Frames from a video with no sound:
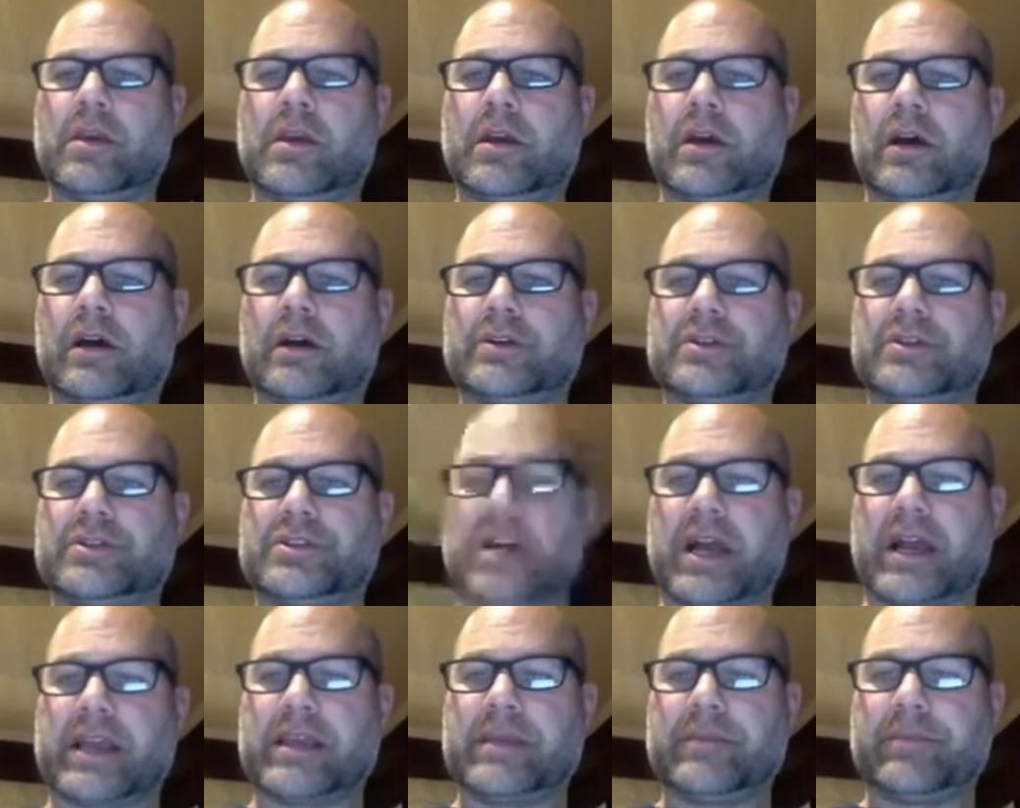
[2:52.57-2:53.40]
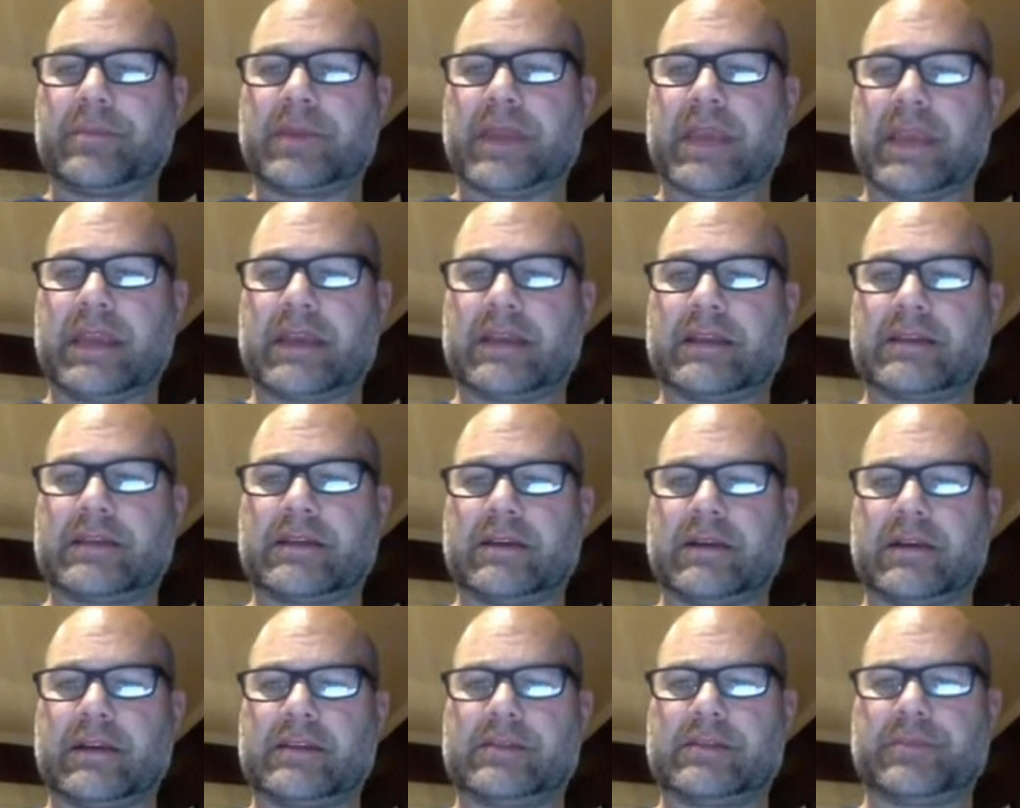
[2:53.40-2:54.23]
A giant panda
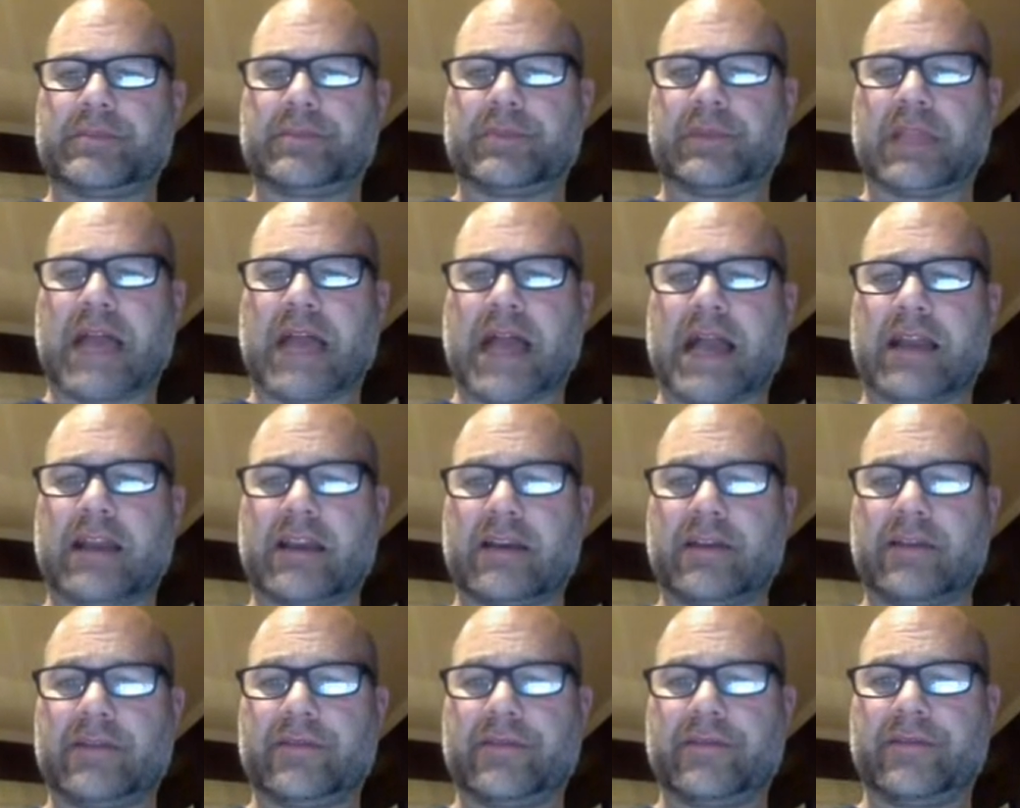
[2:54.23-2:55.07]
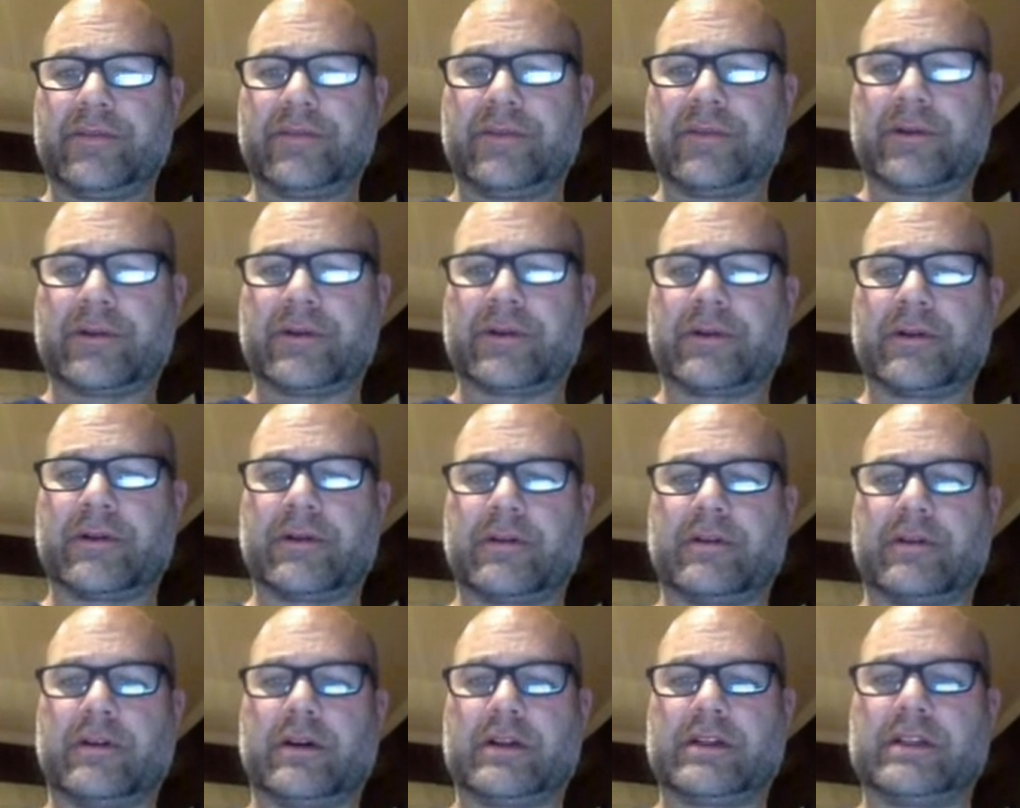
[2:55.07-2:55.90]
has black fur
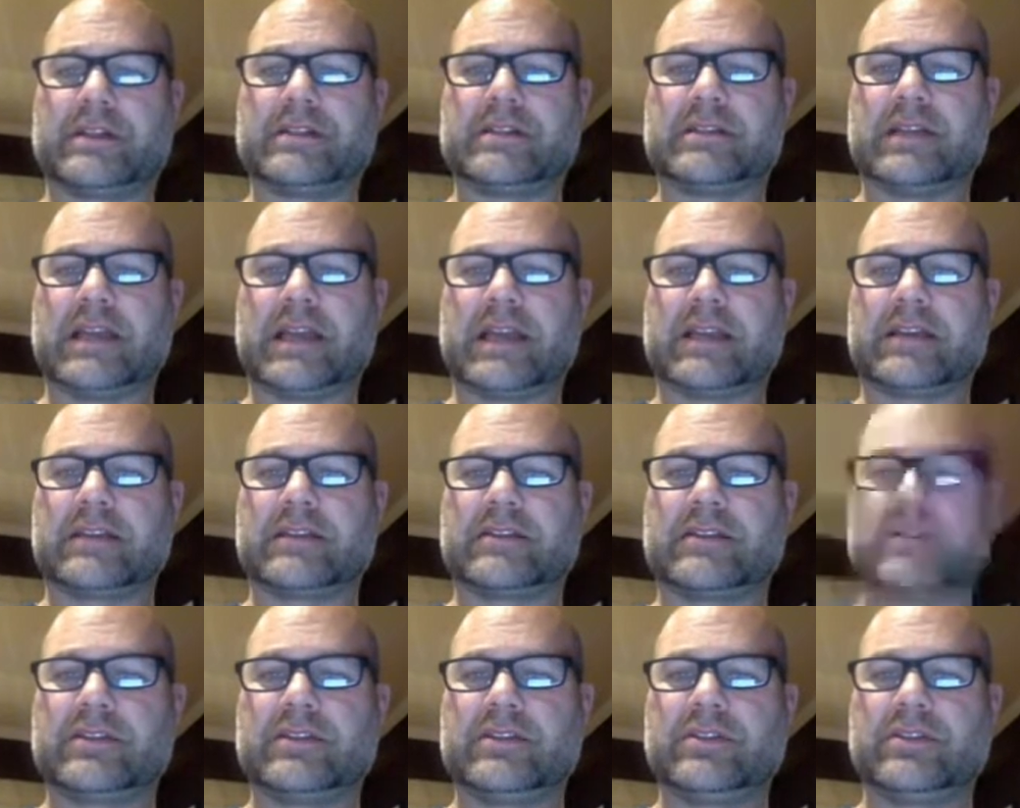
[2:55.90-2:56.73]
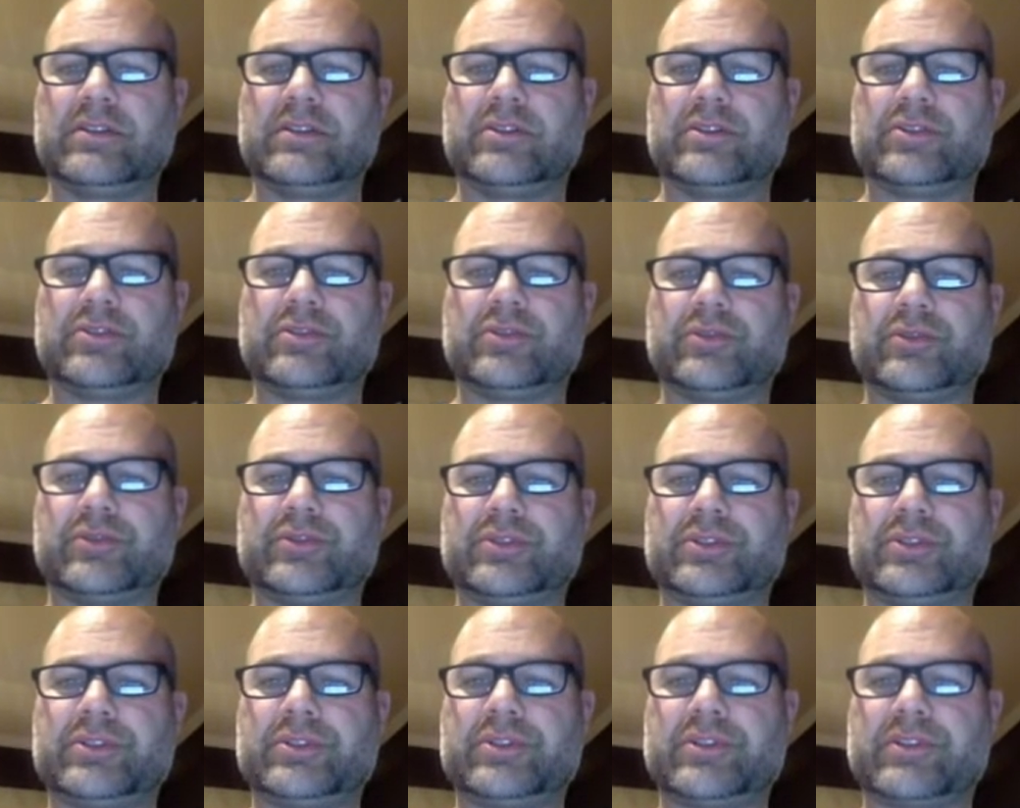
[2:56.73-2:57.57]
on its legs,
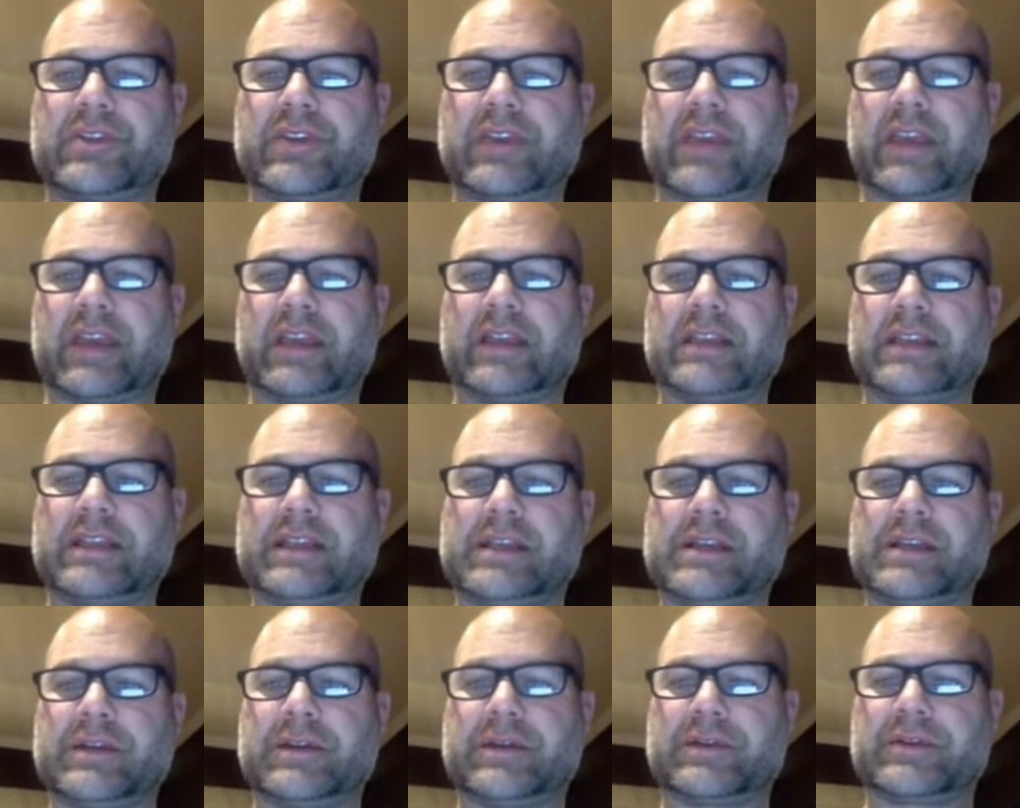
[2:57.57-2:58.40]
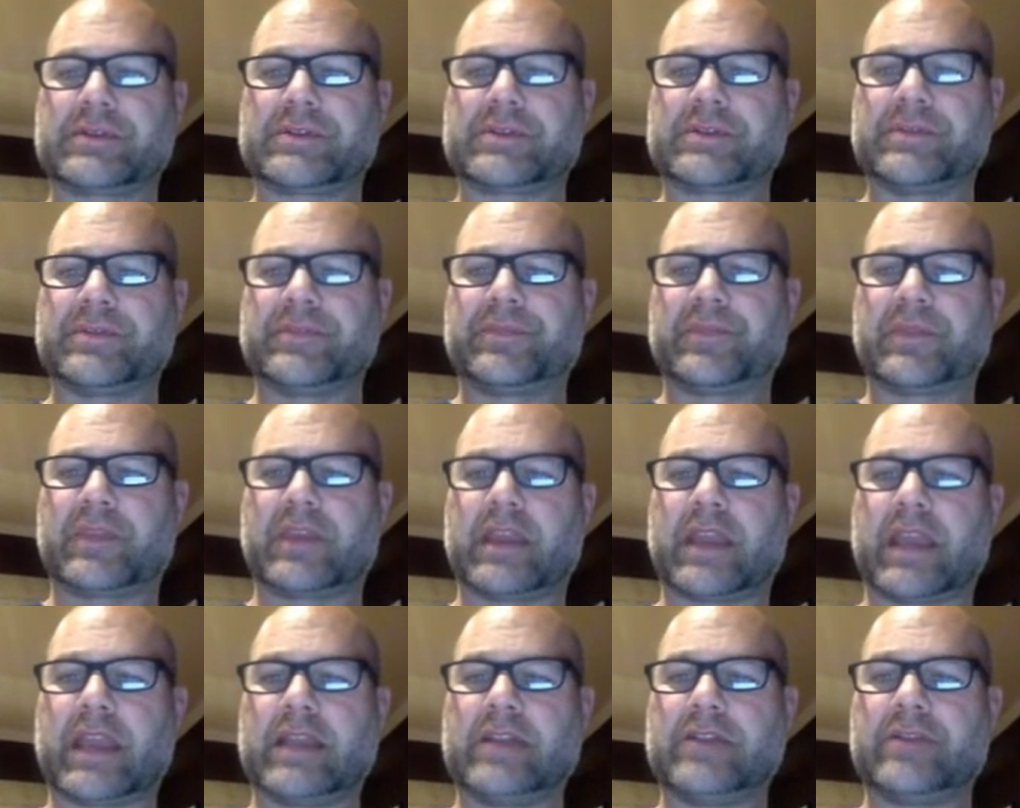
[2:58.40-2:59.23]
shoulders, and ears,
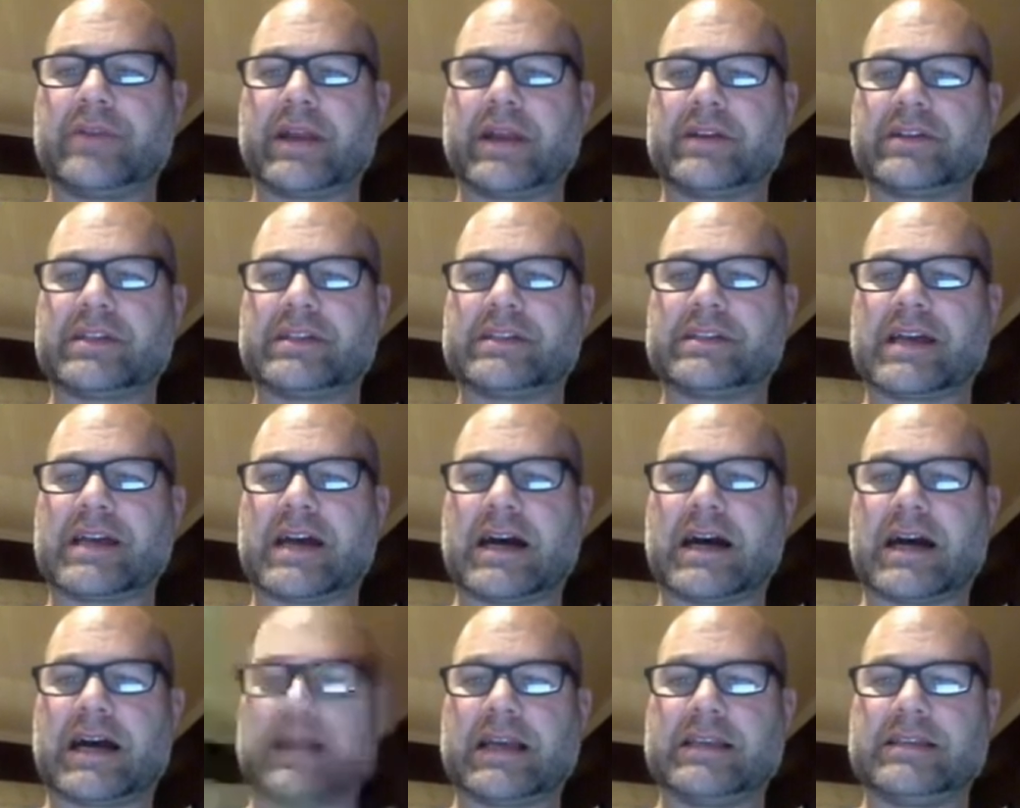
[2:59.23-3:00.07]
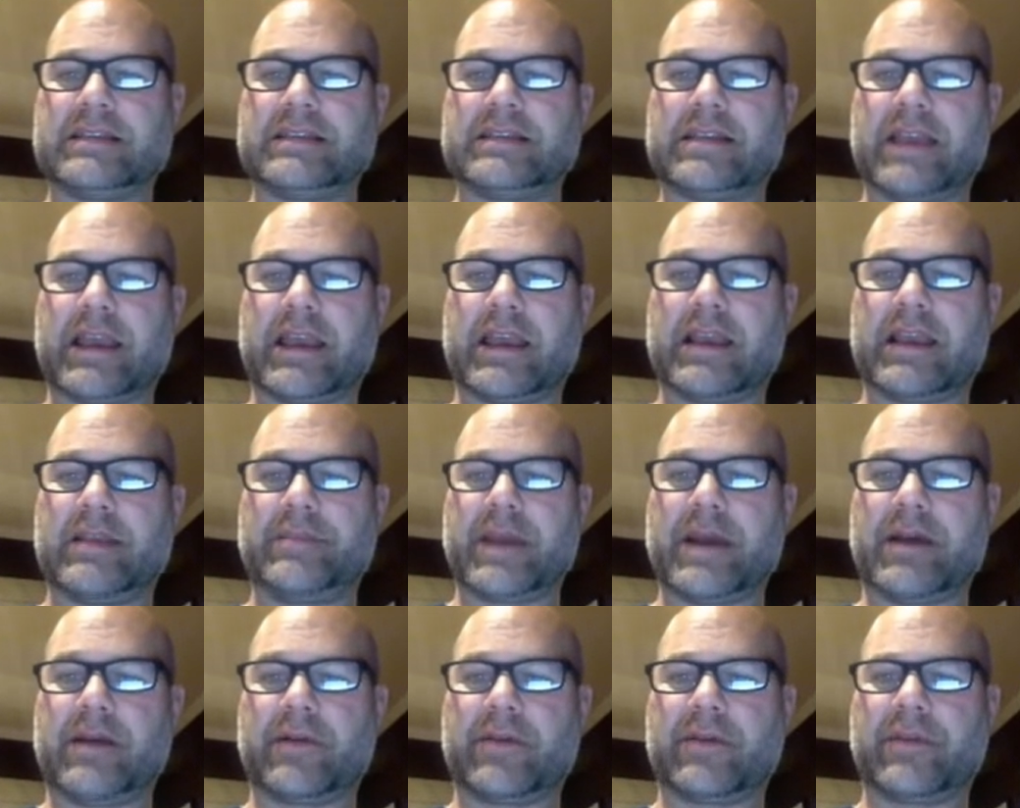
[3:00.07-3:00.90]
and around its eyes and
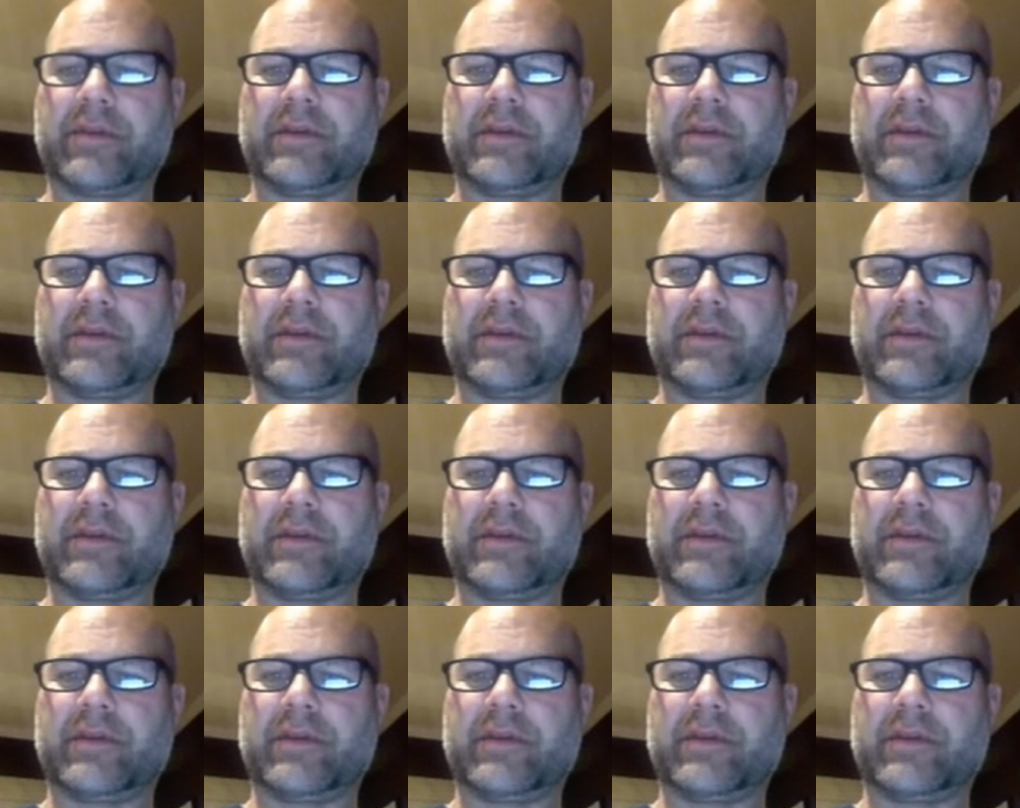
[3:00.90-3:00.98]
mouth.